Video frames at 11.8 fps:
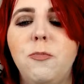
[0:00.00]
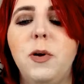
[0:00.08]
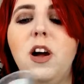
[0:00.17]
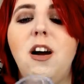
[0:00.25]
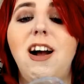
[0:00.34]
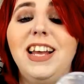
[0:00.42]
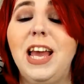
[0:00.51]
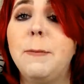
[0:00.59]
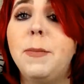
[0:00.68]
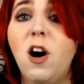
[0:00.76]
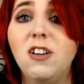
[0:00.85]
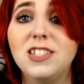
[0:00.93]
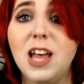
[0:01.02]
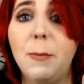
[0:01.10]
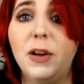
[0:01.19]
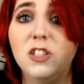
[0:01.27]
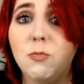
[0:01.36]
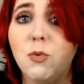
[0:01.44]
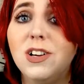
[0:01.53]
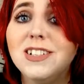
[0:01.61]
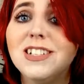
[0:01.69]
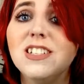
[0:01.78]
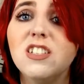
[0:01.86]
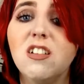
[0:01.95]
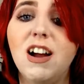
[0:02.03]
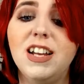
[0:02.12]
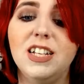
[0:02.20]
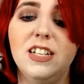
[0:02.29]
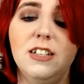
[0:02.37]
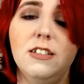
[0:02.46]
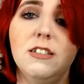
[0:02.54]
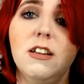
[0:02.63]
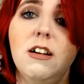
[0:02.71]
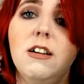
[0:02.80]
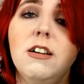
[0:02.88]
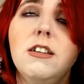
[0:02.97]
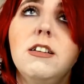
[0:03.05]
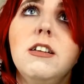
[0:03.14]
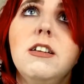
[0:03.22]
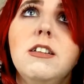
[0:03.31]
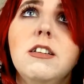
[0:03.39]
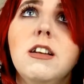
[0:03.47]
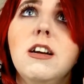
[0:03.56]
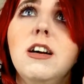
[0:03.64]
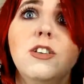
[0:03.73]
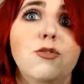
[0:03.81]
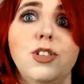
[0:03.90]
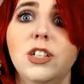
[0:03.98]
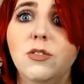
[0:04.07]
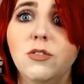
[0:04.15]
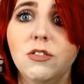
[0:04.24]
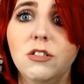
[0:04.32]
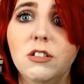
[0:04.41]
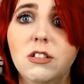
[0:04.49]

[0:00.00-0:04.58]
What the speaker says: off, but I get past that because the product inside is unreal.